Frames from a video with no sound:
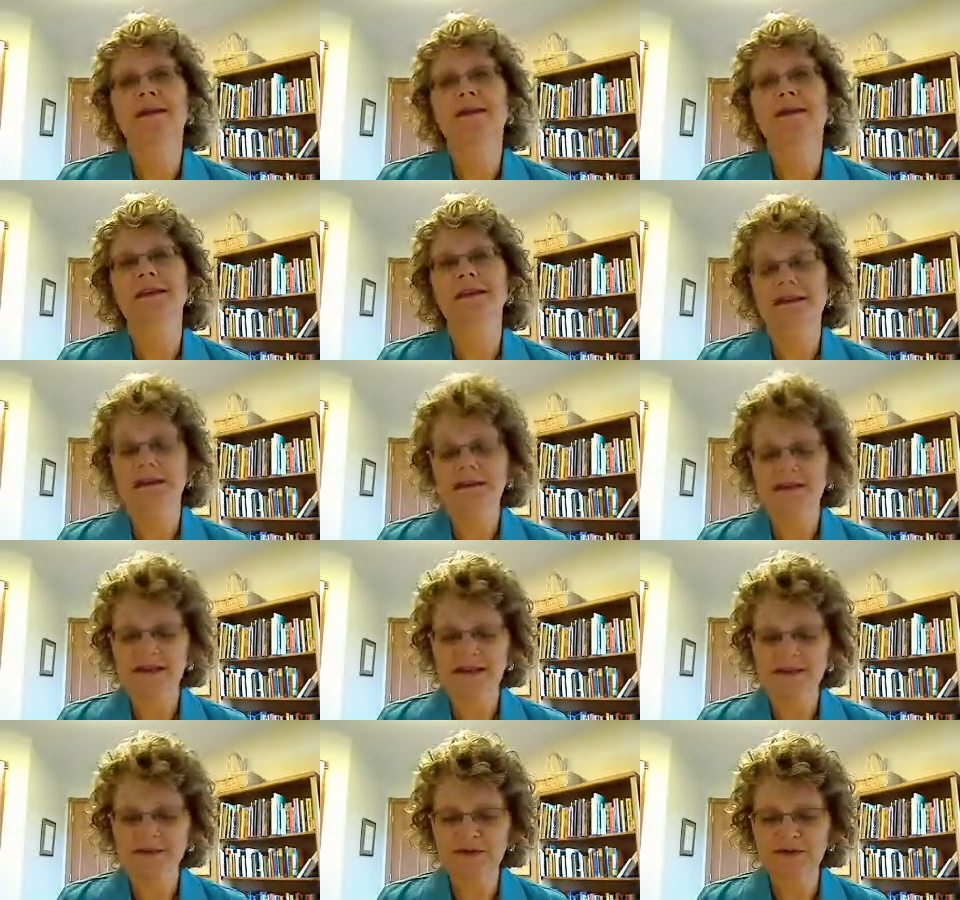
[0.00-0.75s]
The
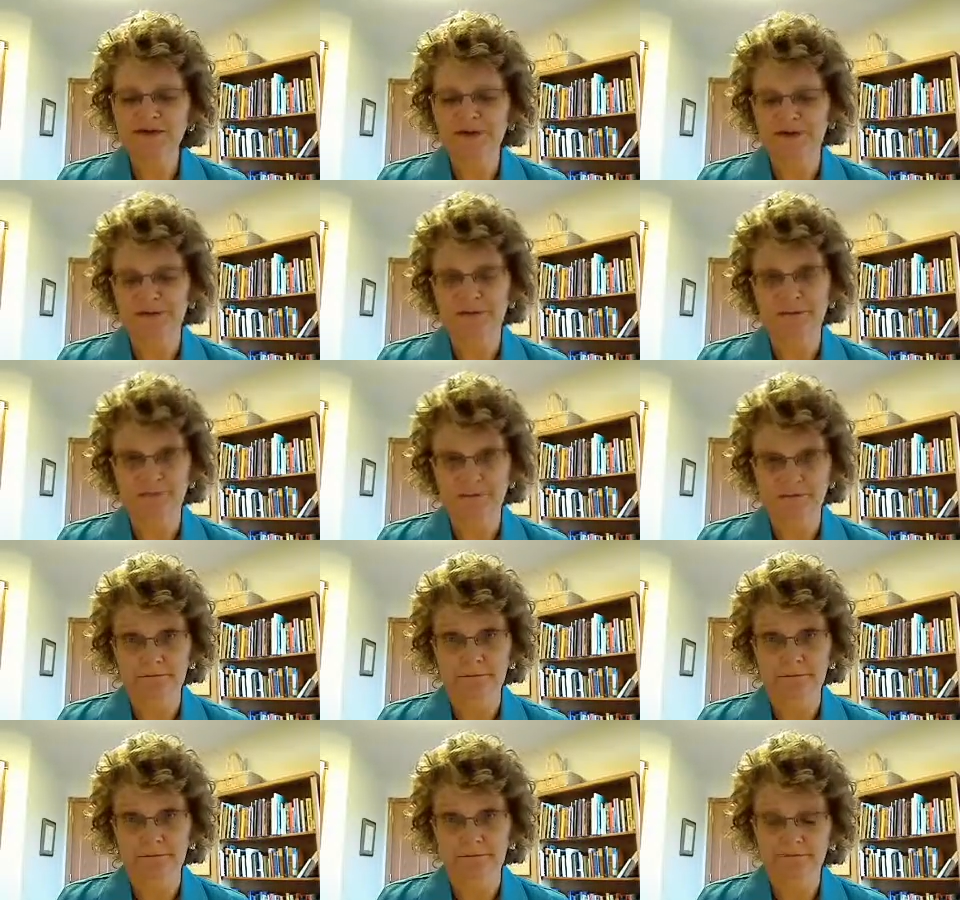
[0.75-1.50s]
exception
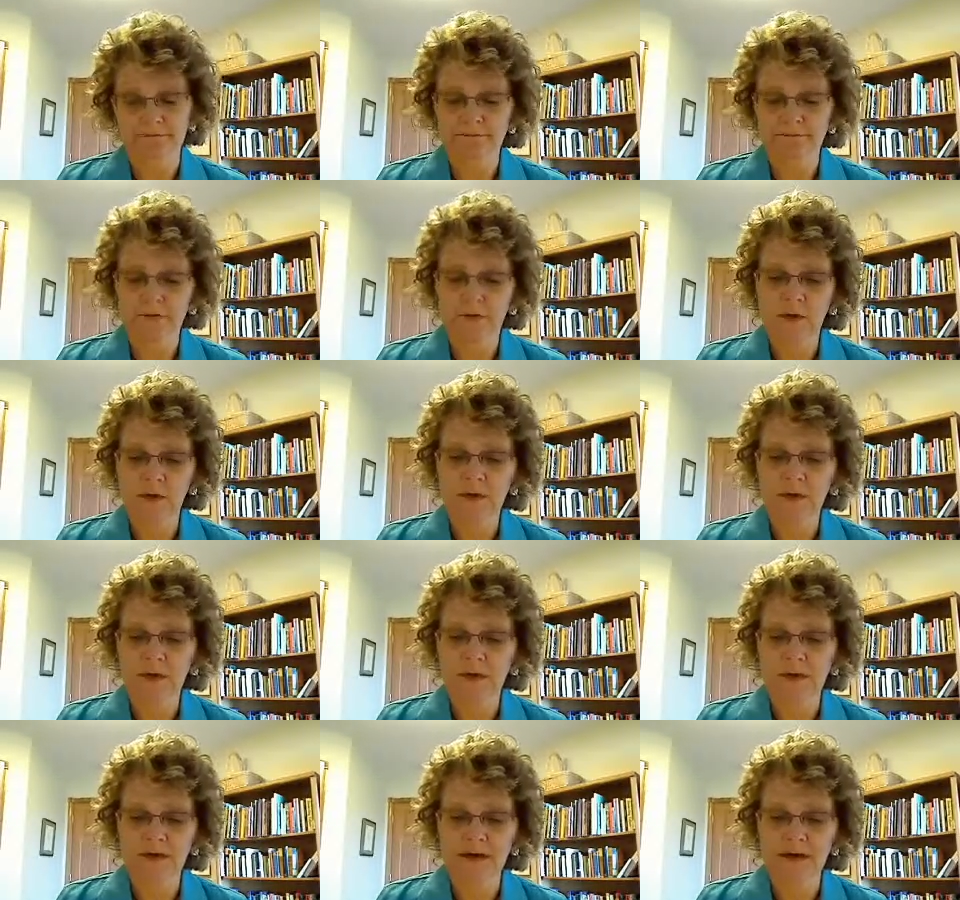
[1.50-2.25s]

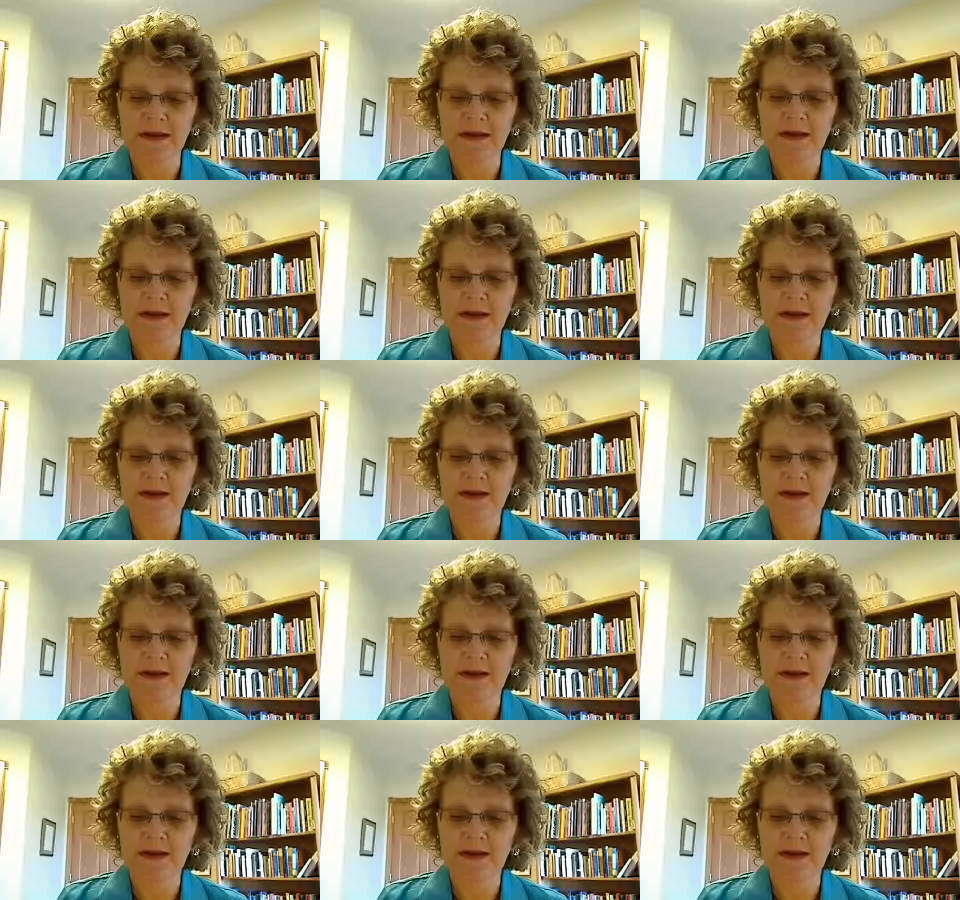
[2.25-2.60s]
will be